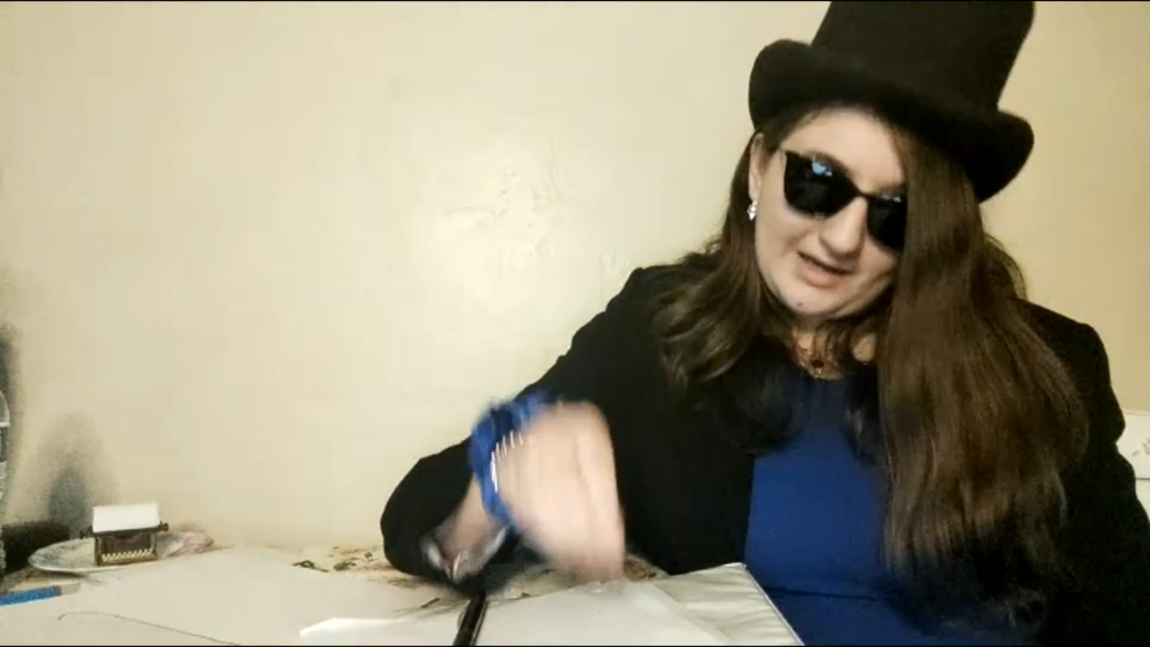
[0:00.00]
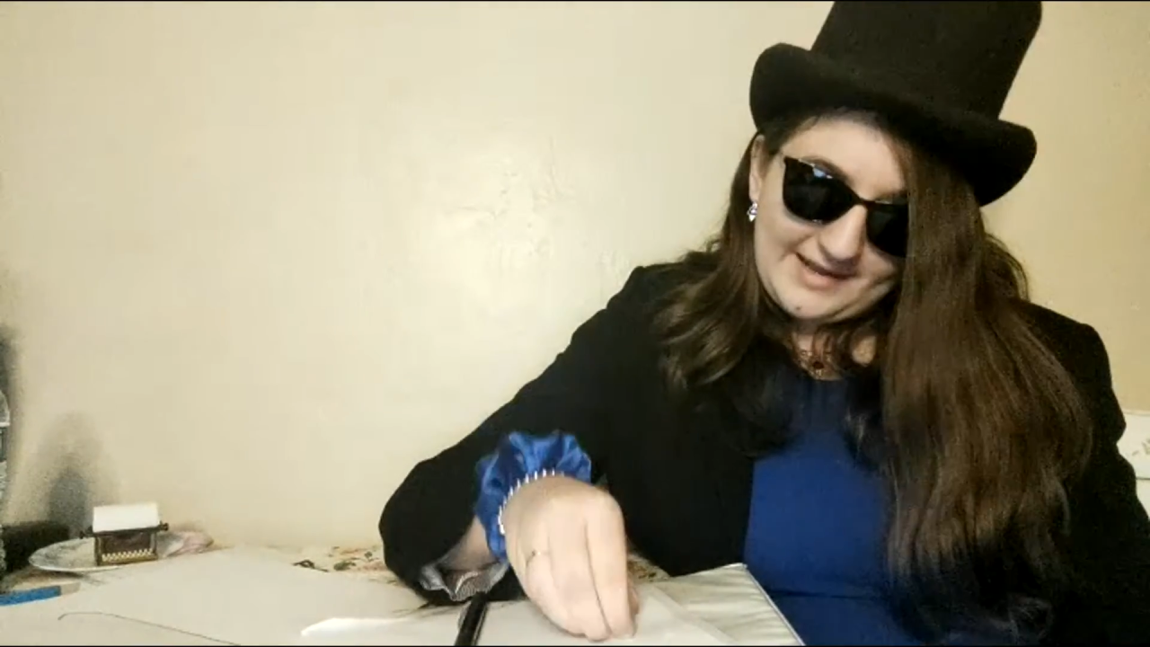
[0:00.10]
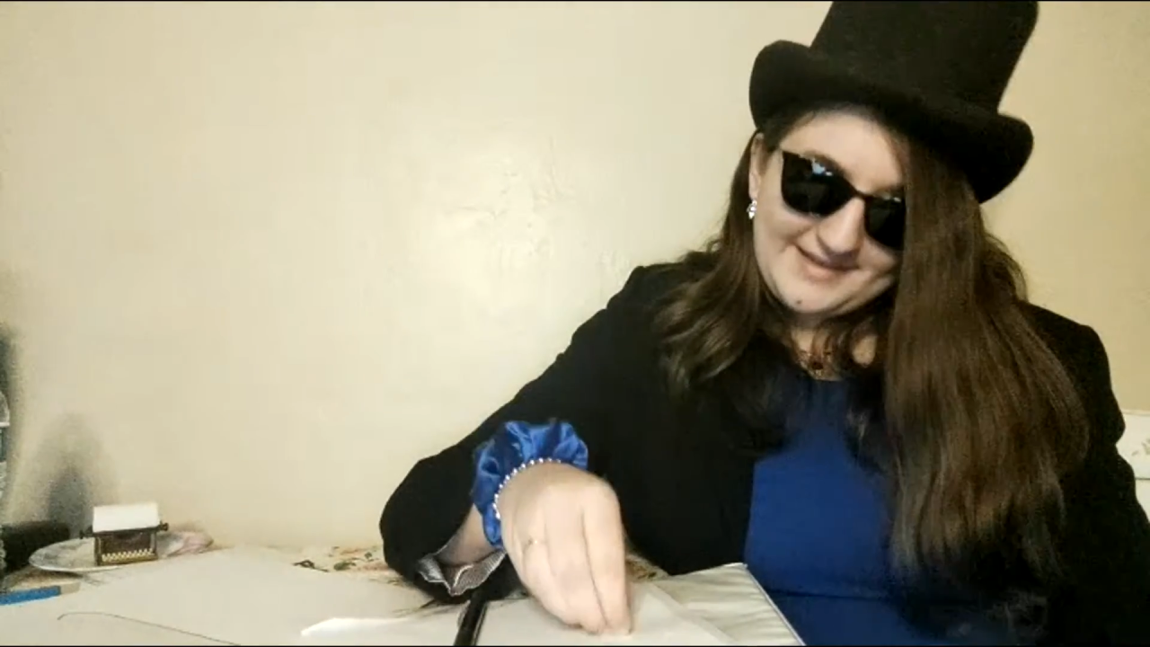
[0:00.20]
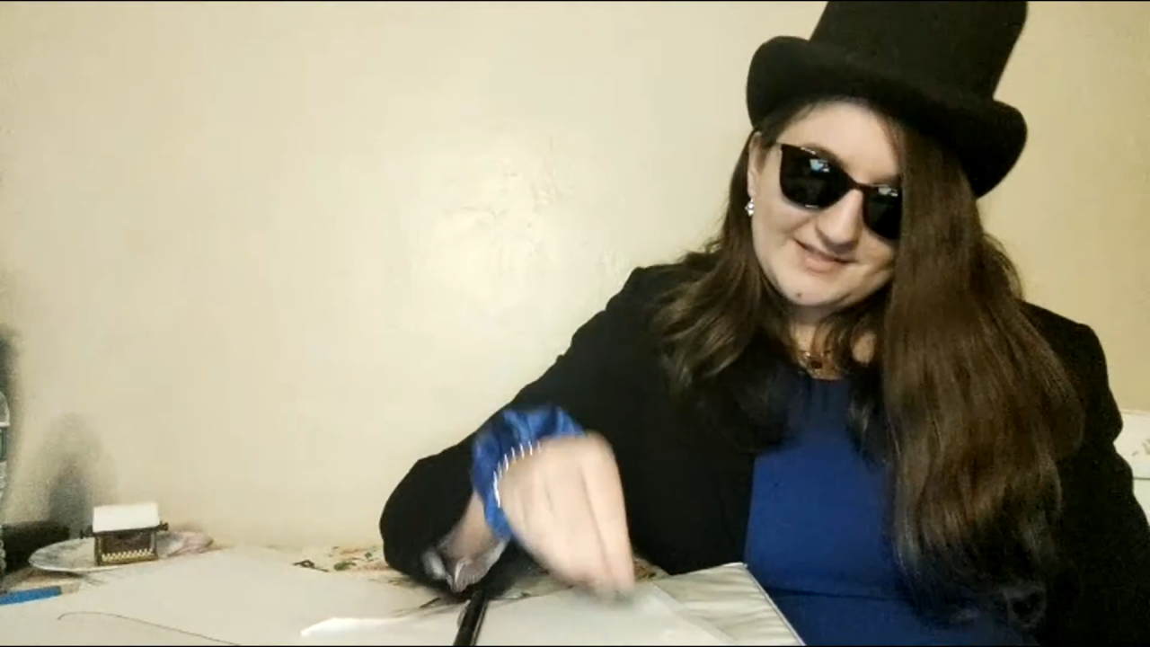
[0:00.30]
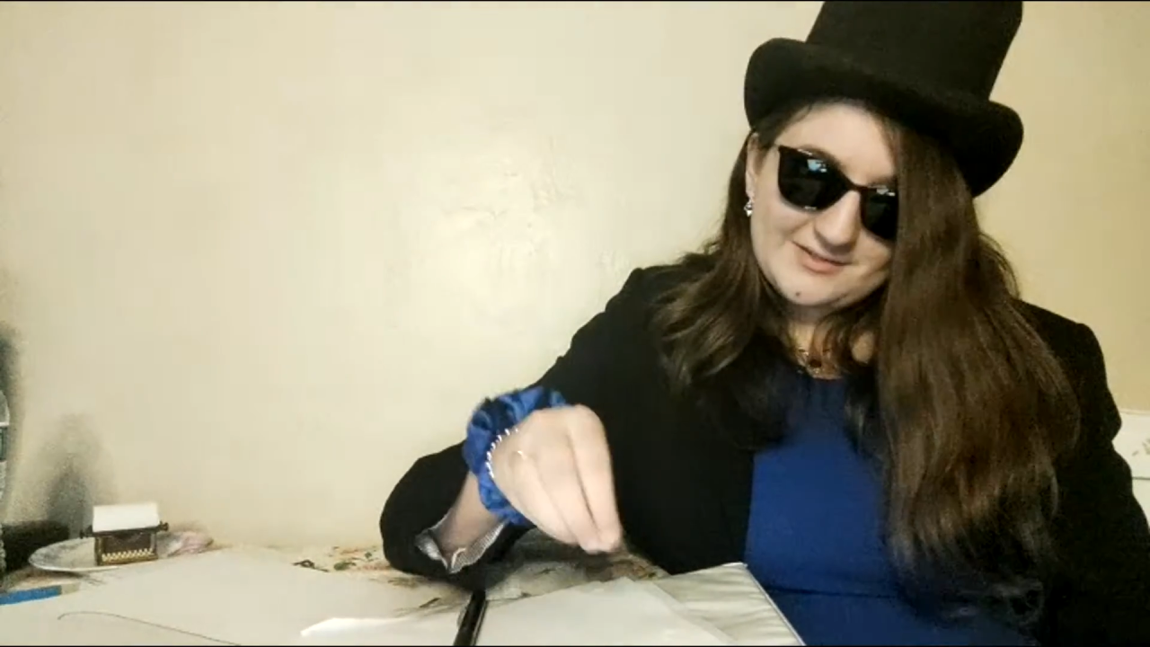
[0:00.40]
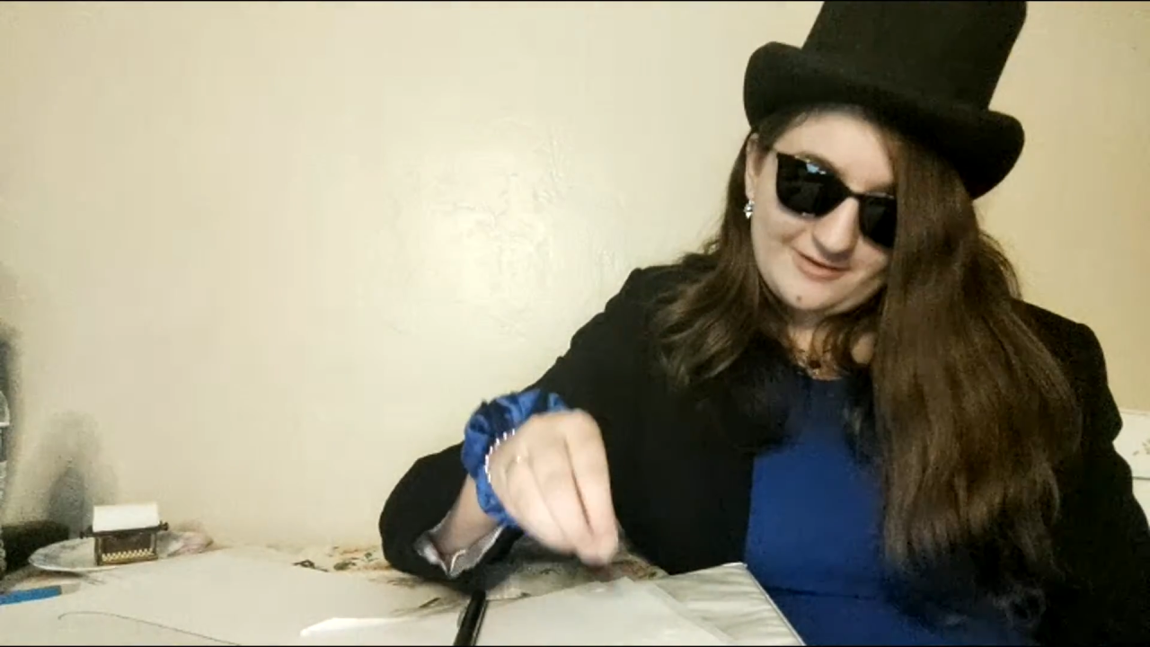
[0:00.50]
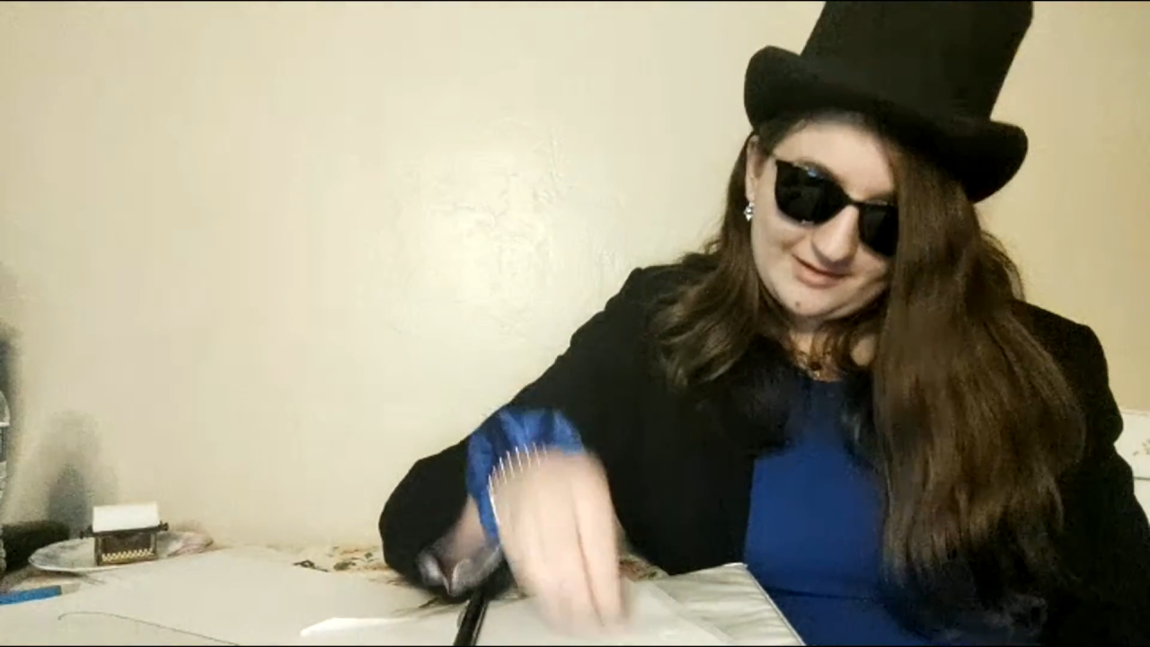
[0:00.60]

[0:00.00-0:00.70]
history